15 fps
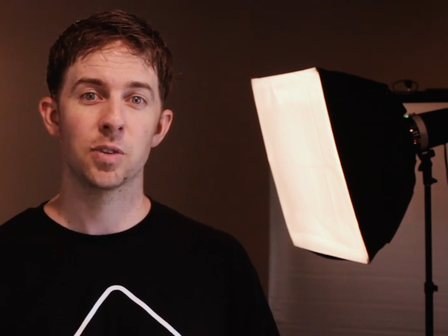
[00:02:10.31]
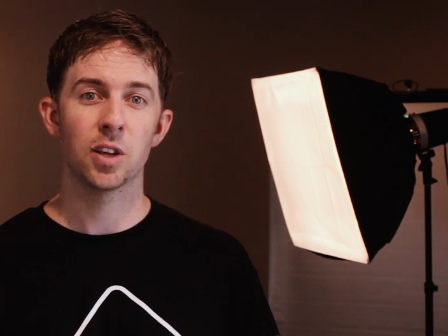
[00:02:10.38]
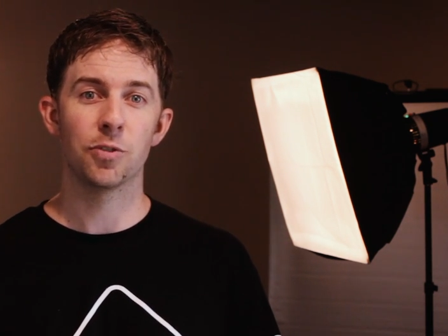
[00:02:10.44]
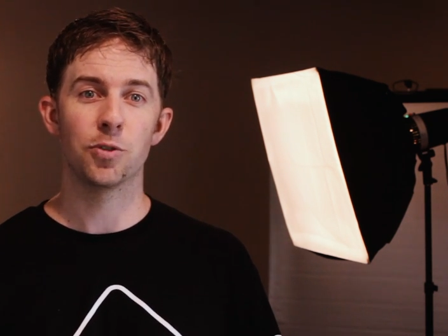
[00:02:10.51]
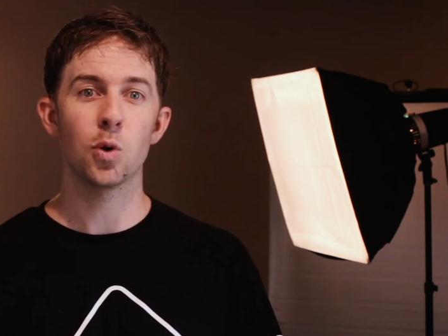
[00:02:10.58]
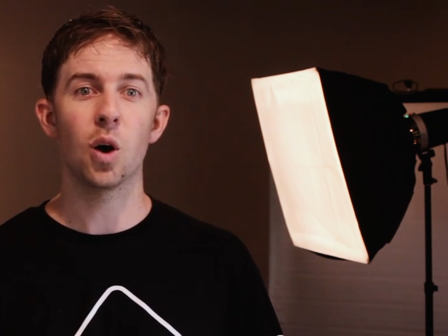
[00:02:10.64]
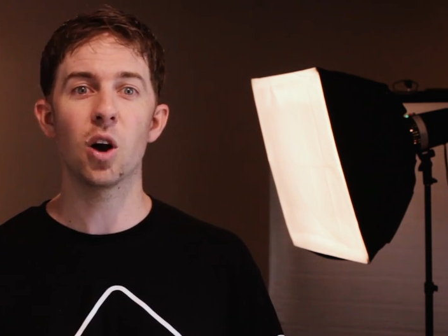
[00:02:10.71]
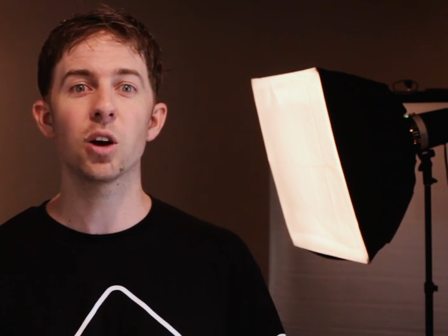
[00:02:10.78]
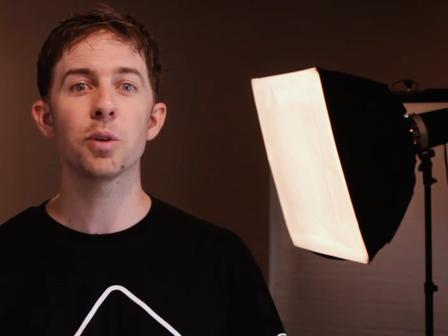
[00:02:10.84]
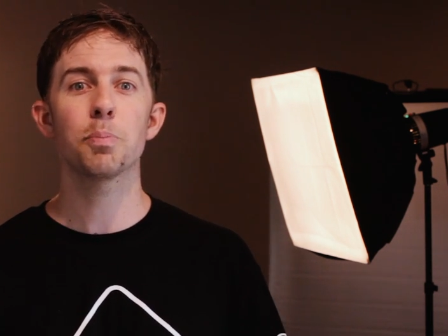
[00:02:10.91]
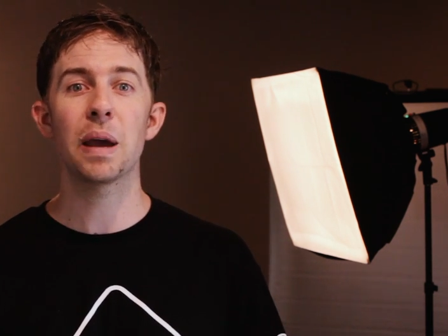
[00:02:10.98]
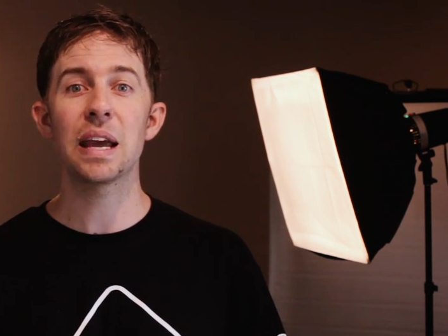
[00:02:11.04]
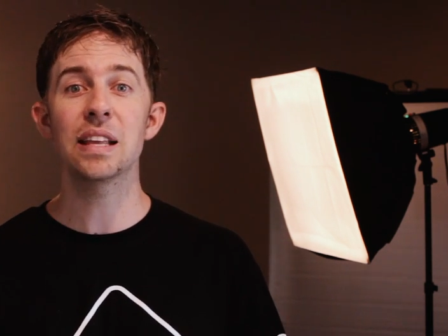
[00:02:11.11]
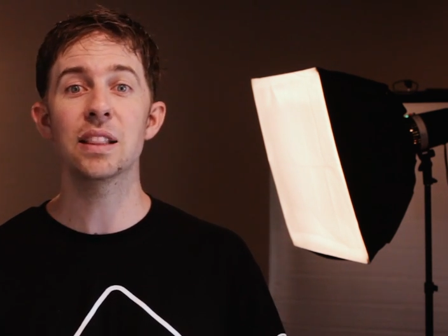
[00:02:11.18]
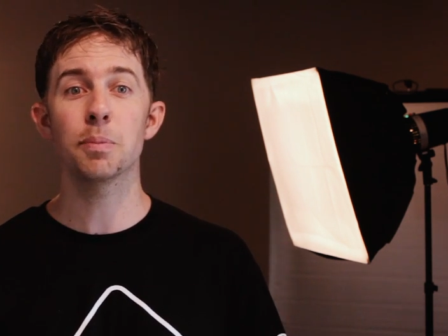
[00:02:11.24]
If you aren't
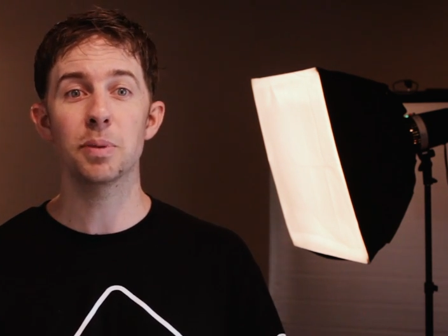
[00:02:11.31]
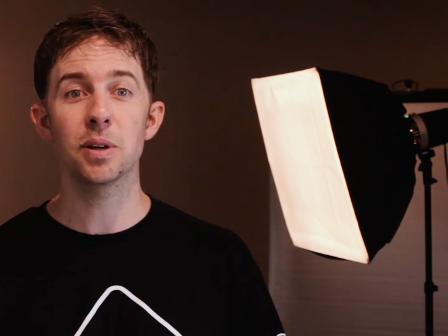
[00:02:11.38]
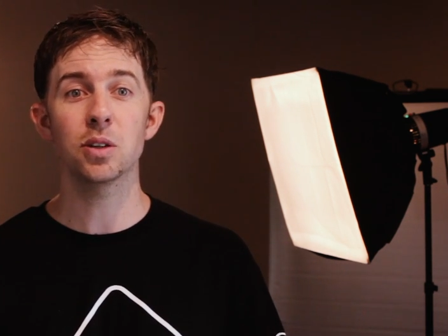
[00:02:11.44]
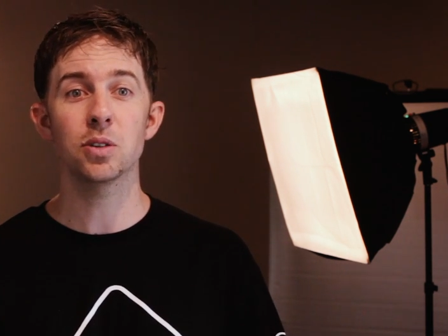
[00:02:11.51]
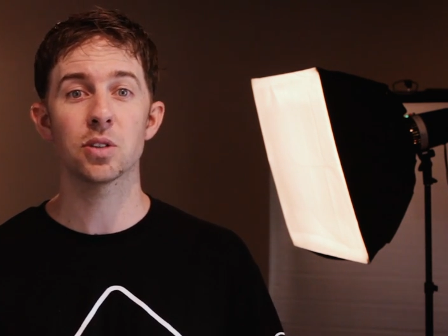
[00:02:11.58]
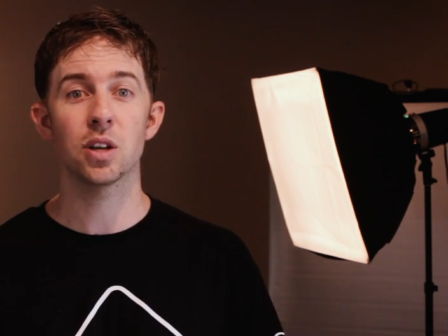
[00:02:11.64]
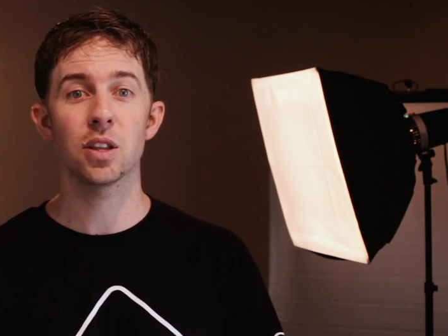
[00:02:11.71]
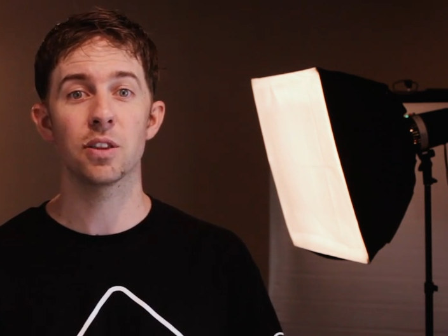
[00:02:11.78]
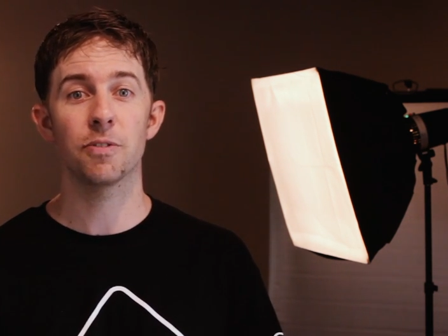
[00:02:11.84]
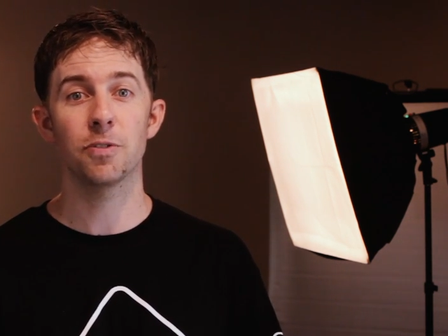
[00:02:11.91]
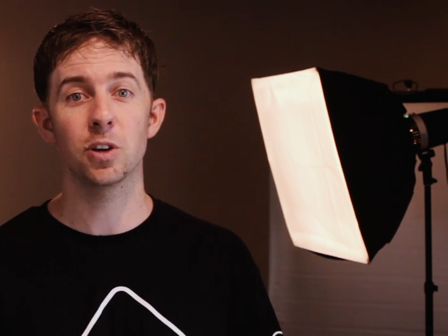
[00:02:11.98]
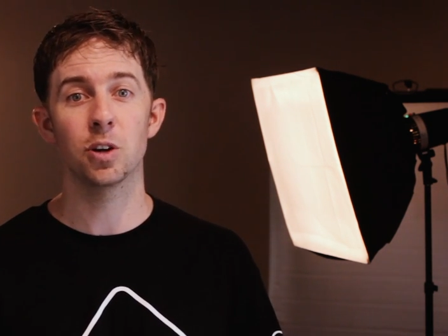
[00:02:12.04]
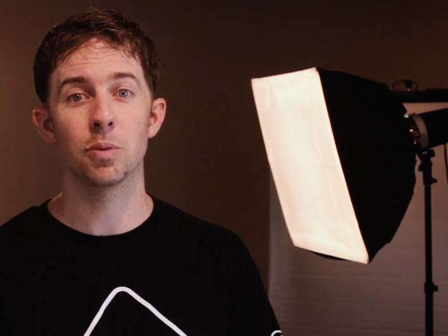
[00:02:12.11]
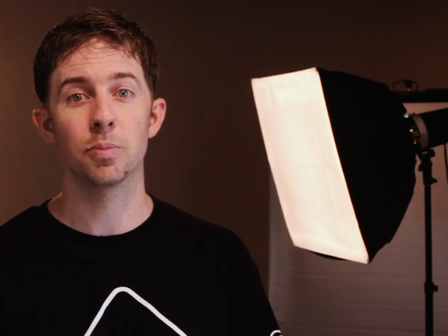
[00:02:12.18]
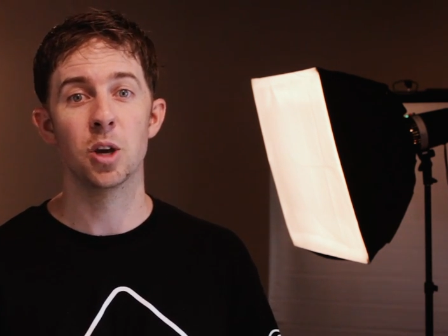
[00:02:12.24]
paying the bills on the
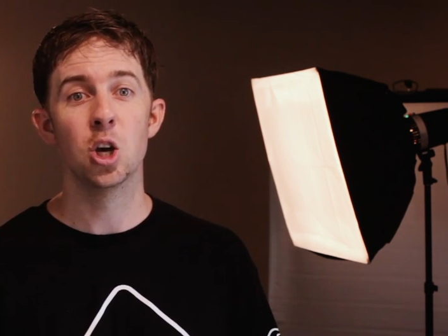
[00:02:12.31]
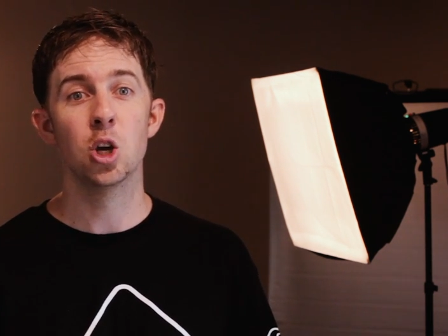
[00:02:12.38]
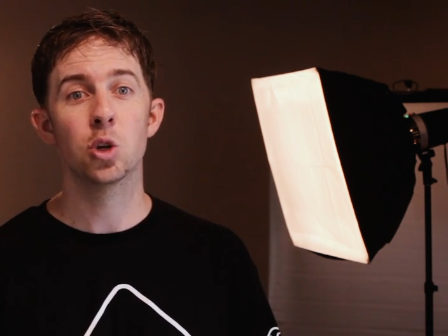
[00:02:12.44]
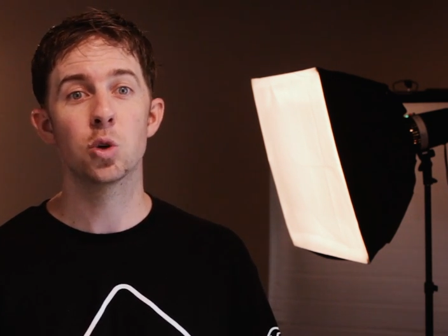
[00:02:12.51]
film,